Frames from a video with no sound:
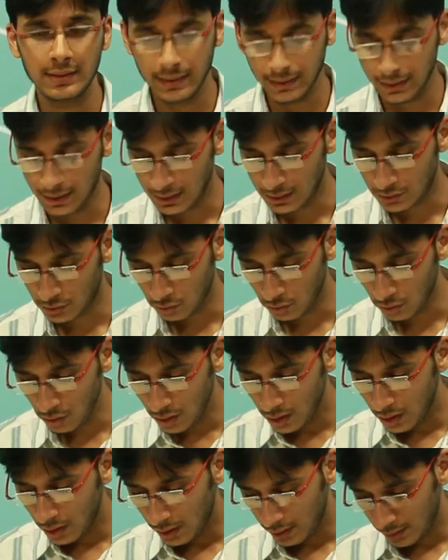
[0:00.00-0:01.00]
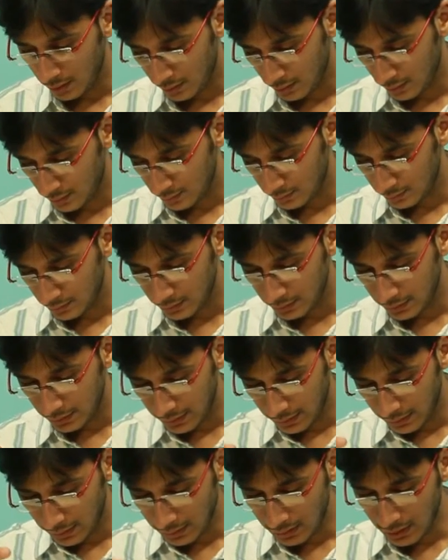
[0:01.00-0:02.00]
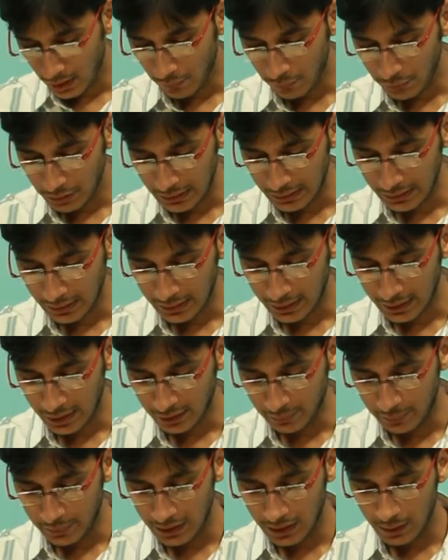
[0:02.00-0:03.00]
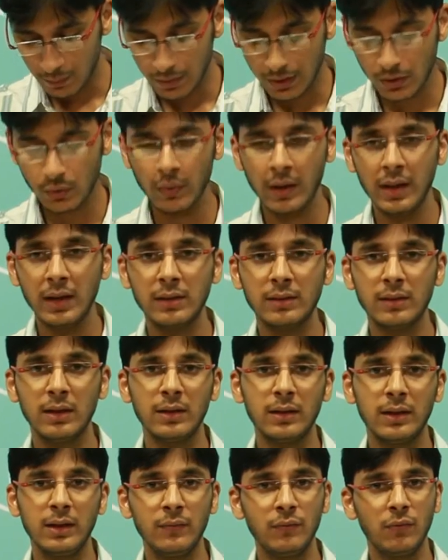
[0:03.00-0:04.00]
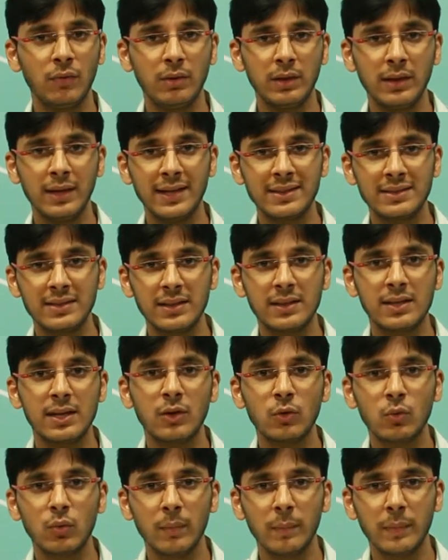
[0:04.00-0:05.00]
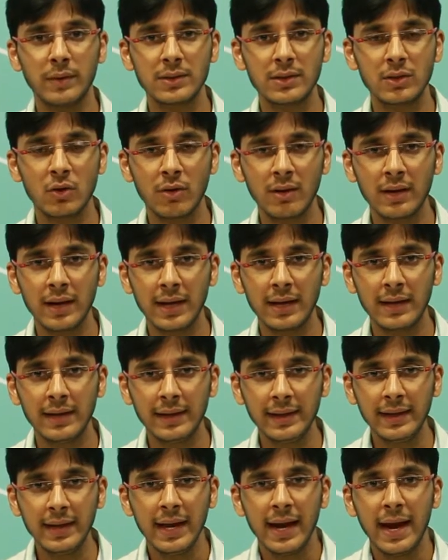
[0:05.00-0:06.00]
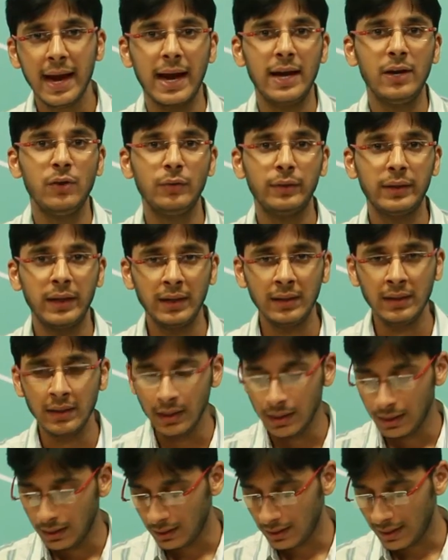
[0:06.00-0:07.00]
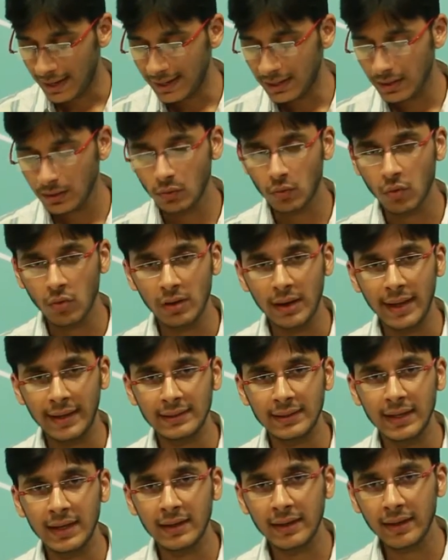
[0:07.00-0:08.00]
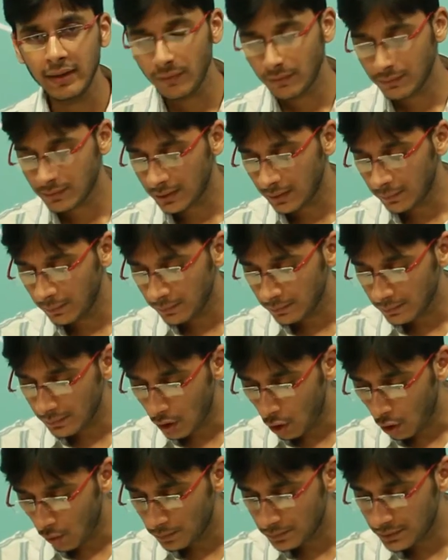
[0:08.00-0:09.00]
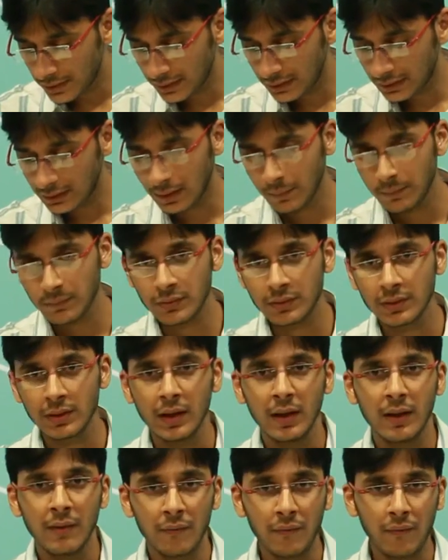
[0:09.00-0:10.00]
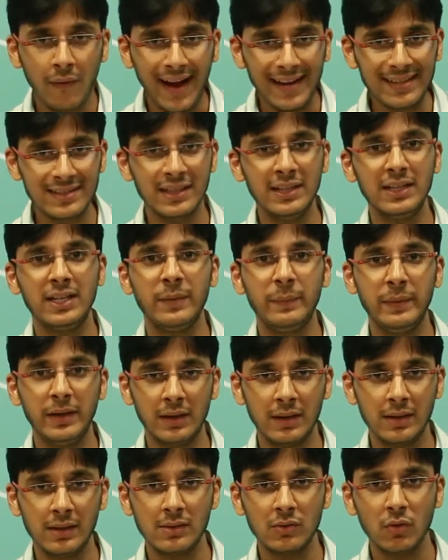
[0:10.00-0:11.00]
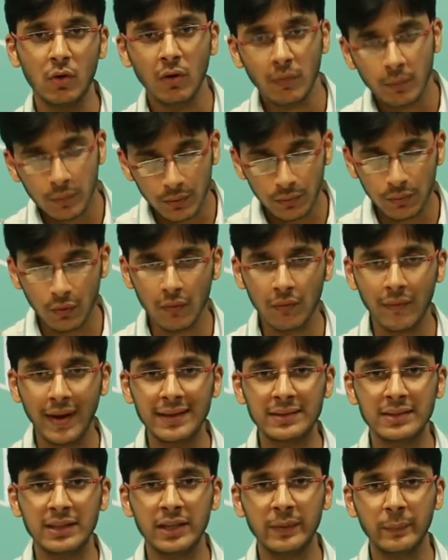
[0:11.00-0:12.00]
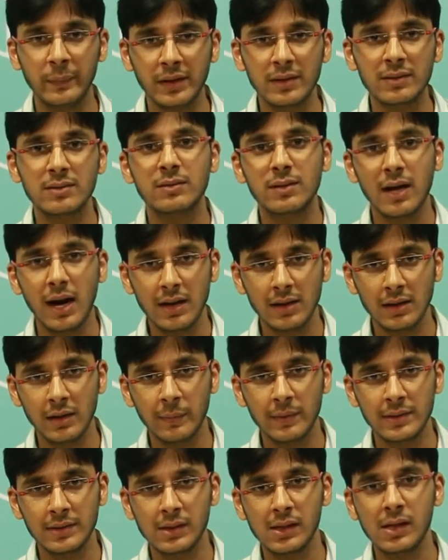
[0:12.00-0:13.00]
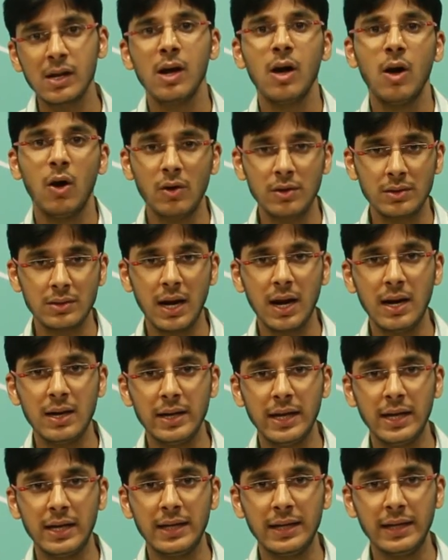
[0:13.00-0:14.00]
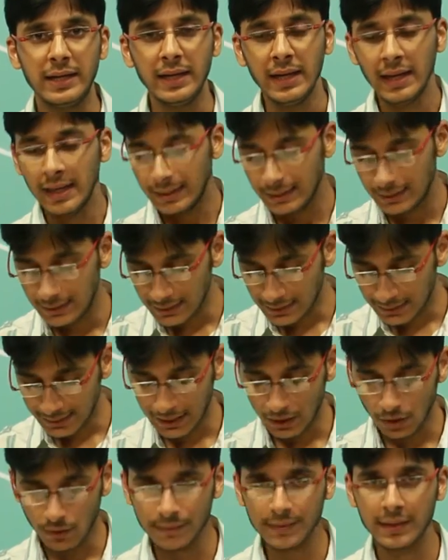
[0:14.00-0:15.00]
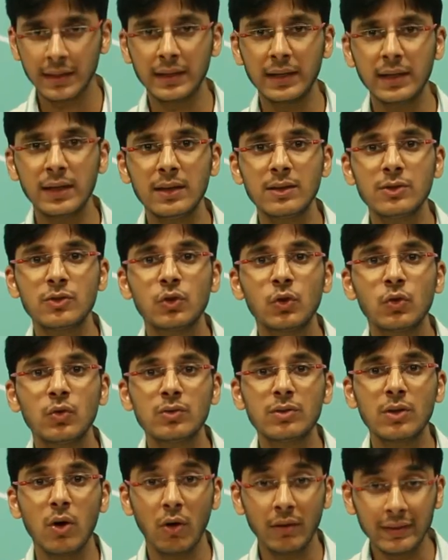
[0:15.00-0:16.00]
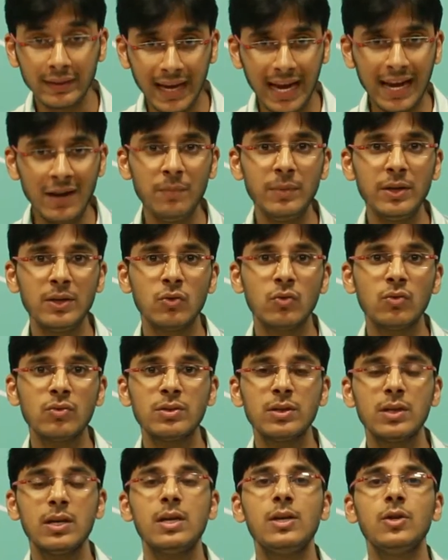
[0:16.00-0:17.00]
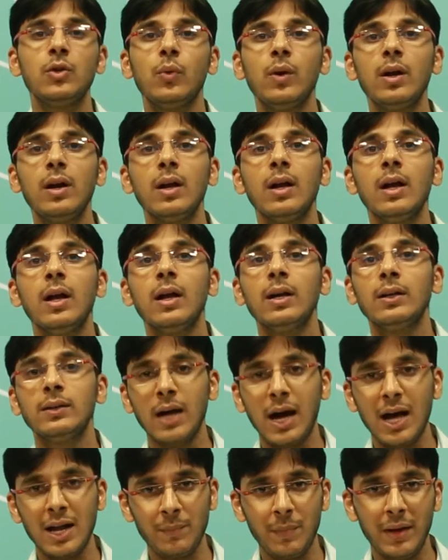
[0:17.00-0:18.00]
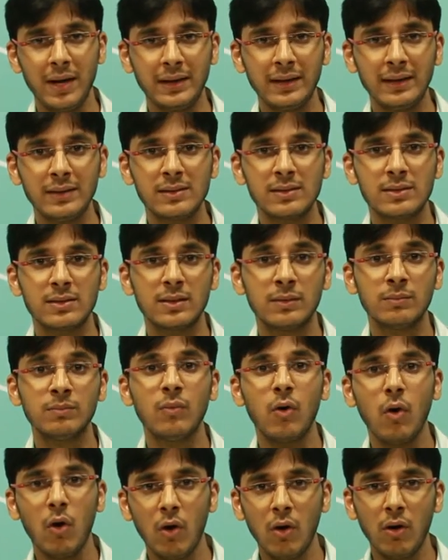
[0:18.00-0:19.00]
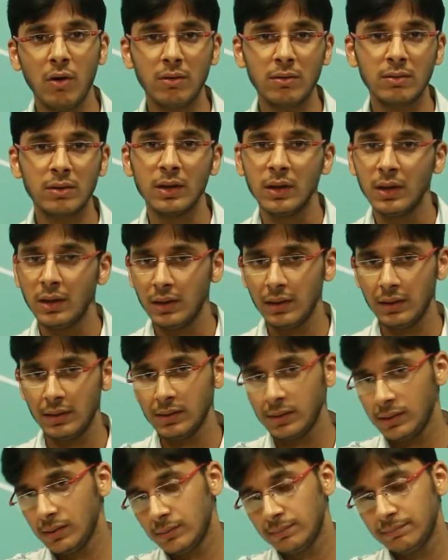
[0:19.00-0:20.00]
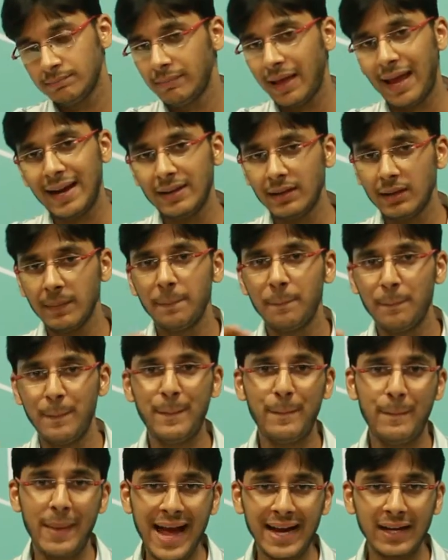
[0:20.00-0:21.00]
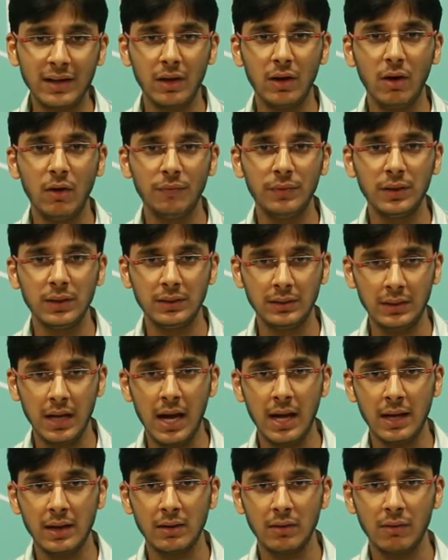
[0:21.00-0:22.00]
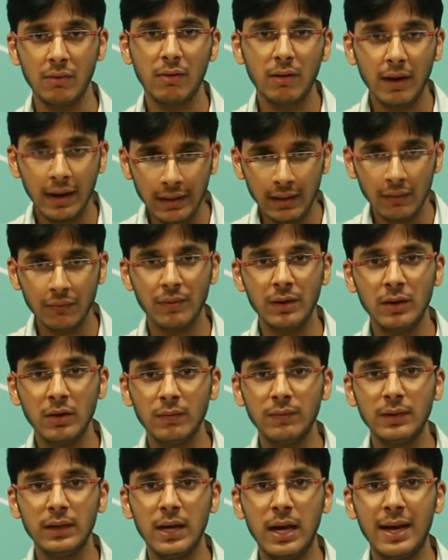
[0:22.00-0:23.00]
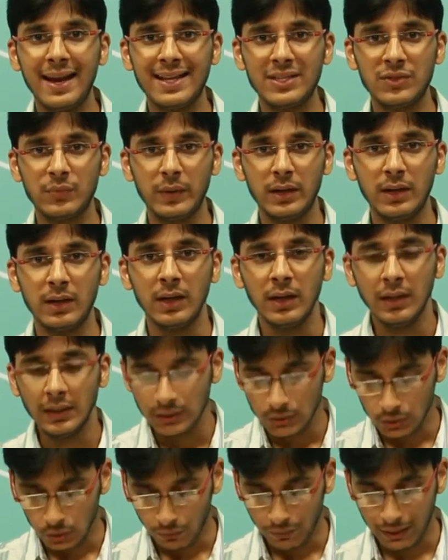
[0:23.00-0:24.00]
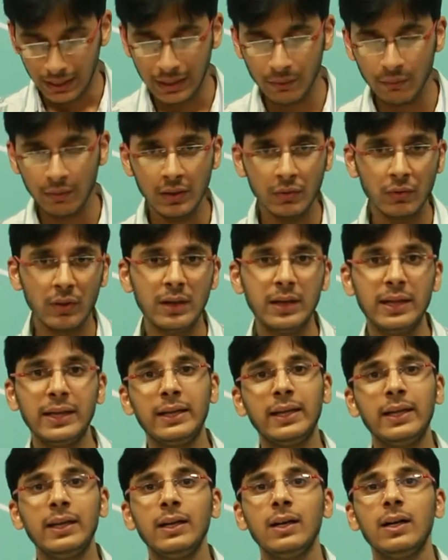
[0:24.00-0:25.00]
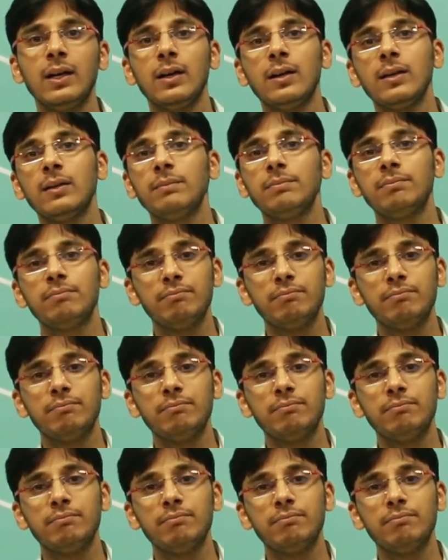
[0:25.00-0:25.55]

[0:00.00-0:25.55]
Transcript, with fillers: thing also uh, now you can connect pin number 12 13 14 etc to a buzzer or an led and you can write a code like that if some object comes 5 centimeters or before 5 centimeters start the buzzer or start the led this kind of circuit is used or can be used in your car parking system or uh, at the back of the car or at the front of the car as well. So whenever you are taking uh,